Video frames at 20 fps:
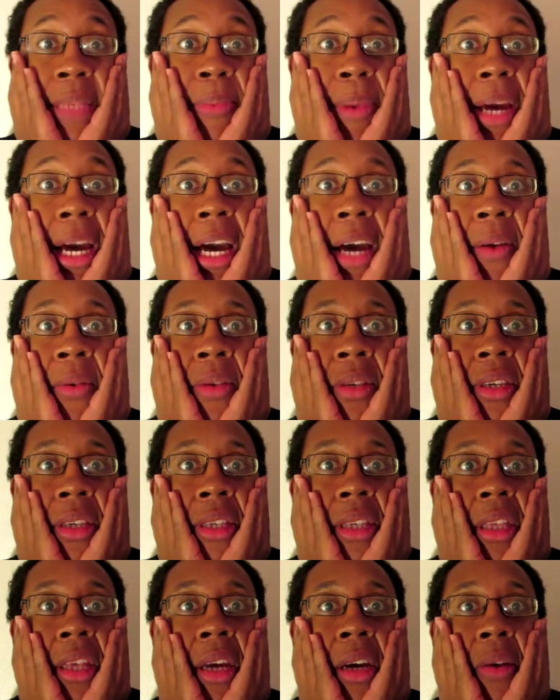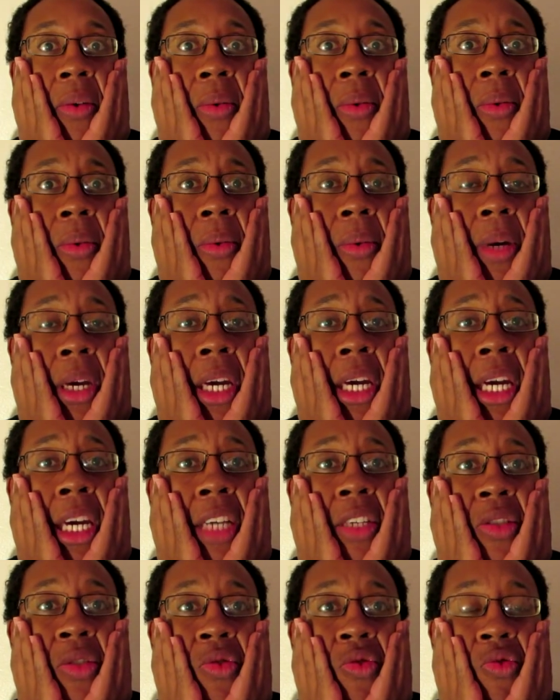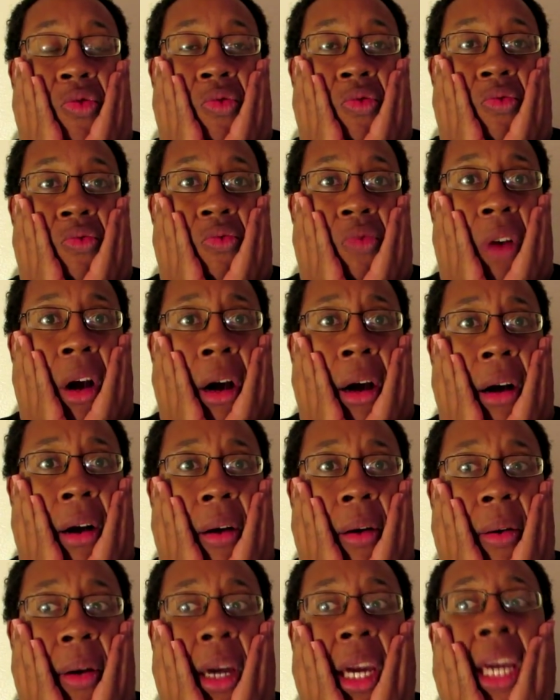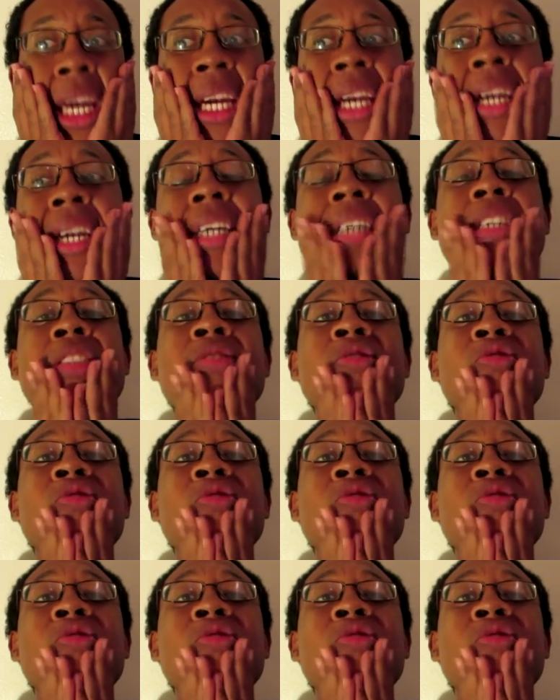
but I was just like, ooh, he is strong. It